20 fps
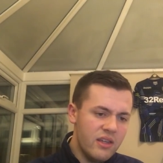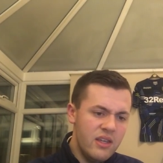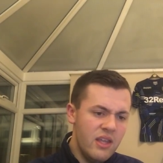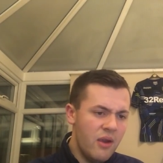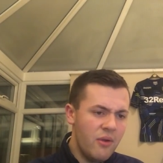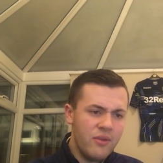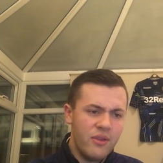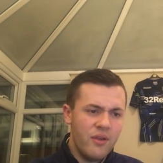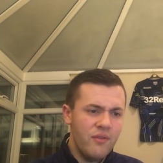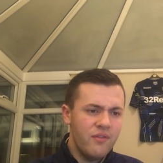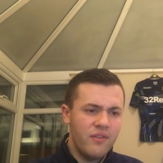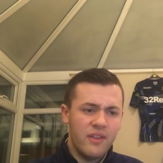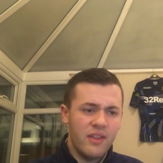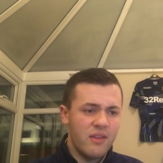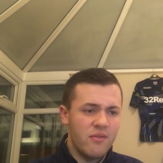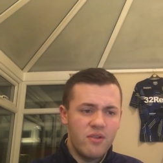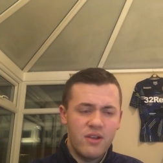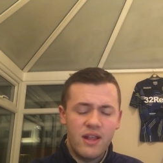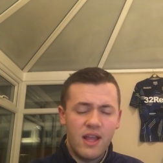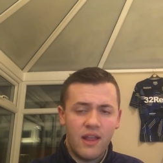You know, I don't think
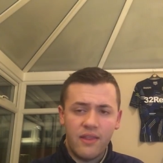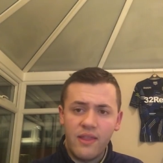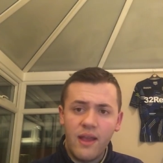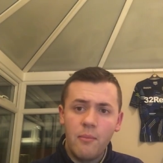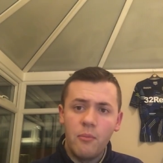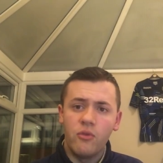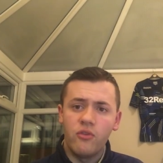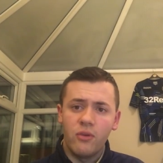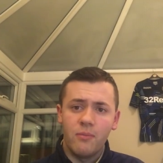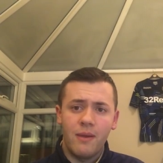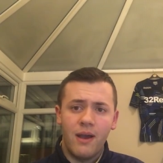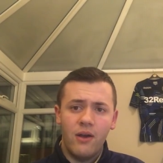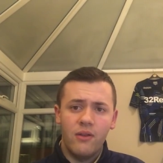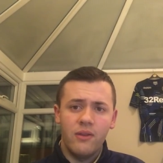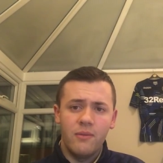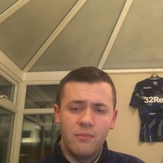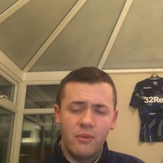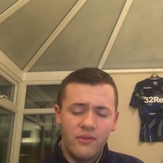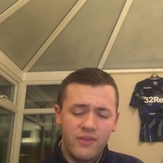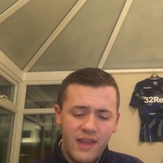they really had that much
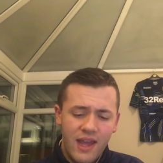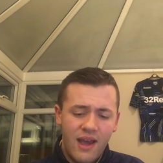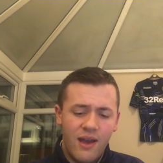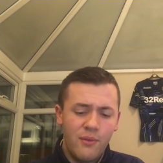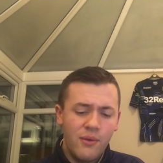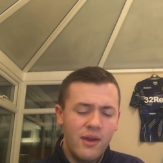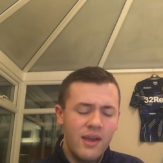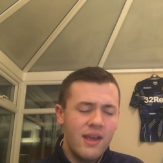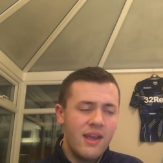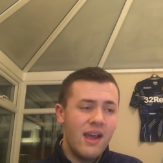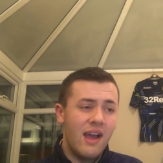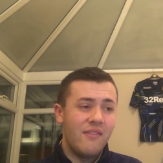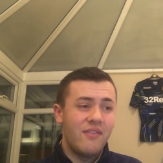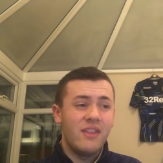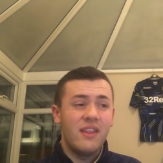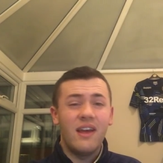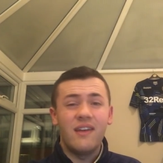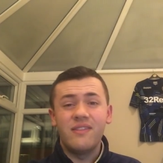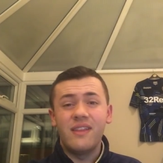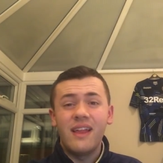about them, but now I
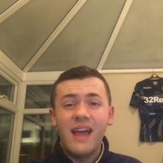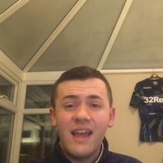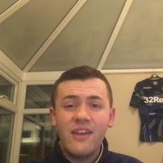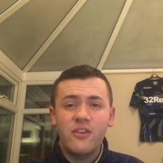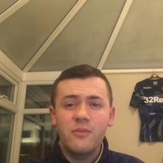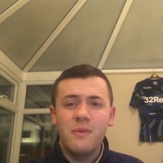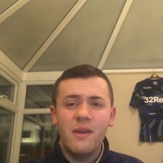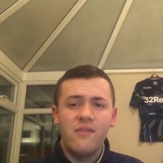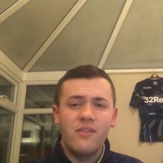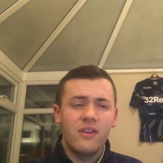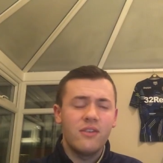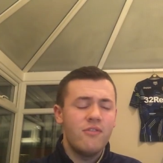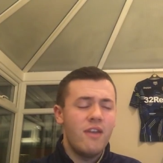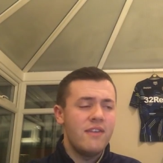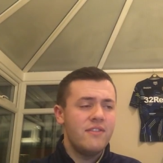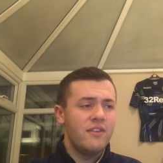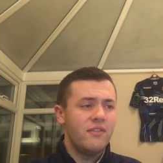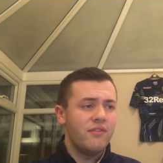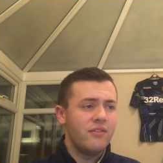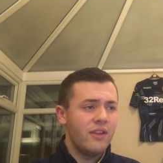think they have that extra bit of
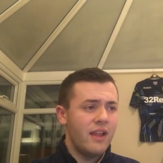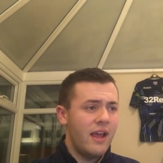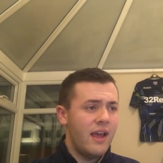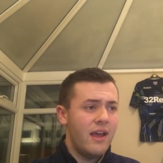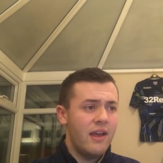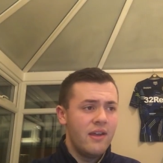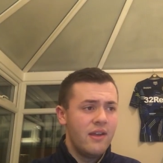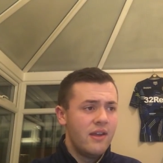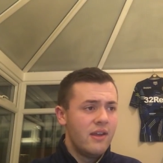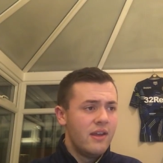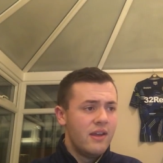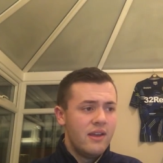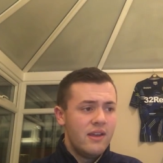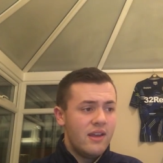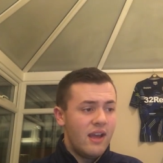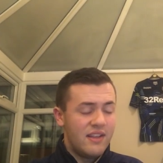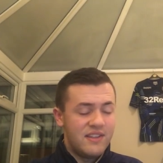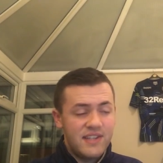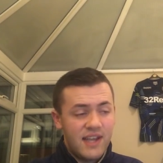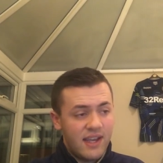creative flair,
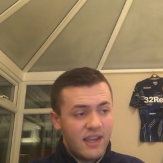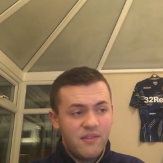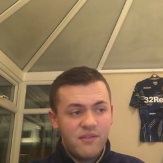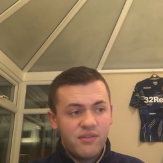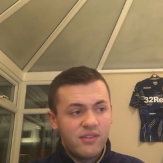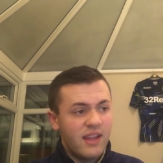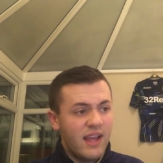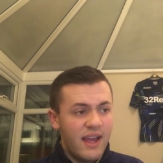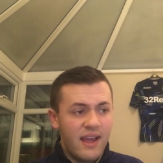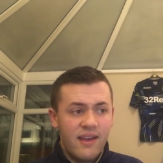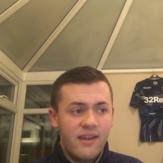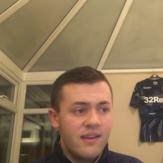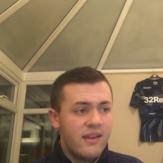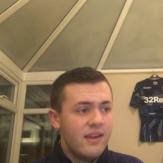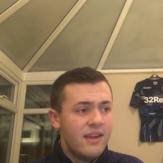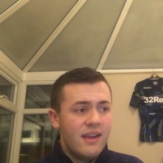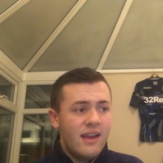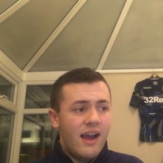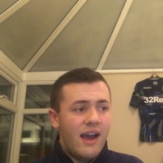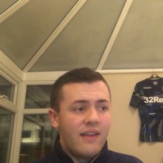attacking flair,
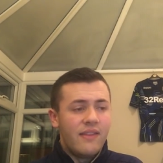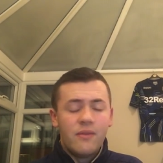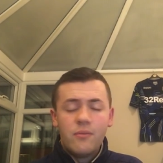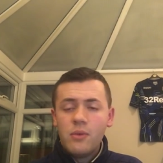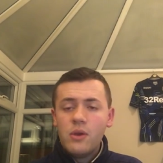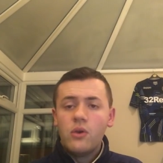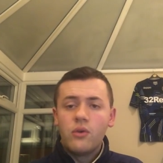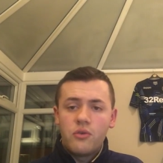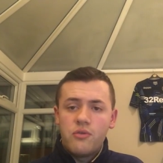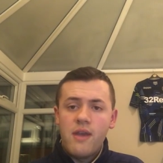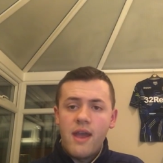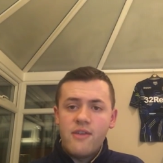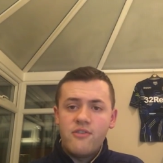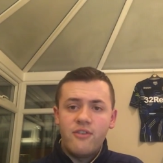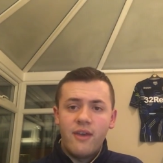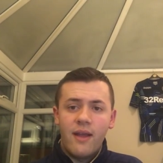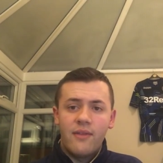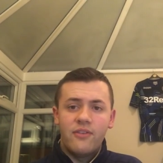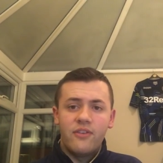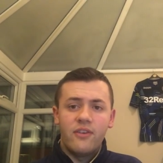and they will create
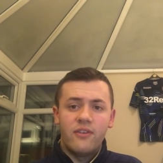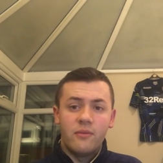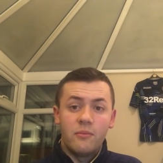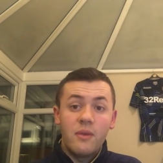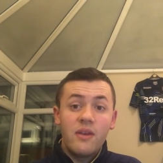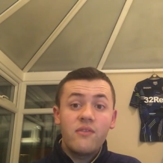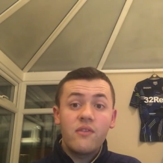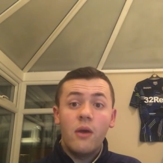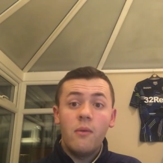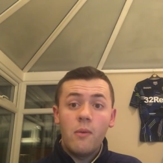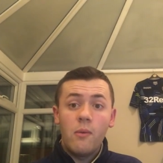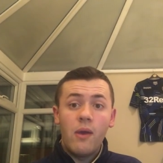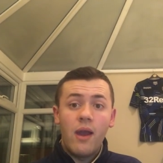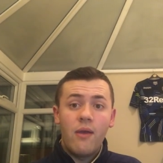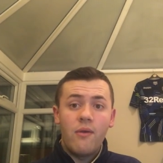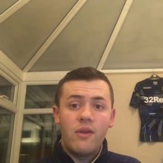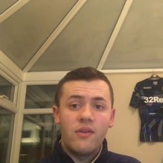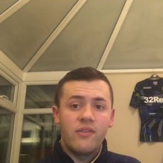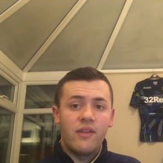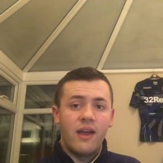chances, and we've got to be
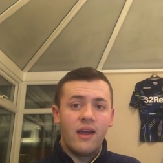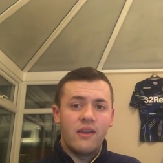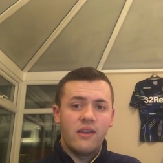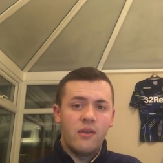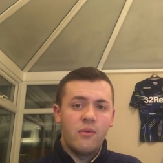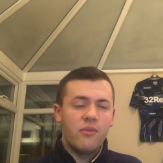wary of that.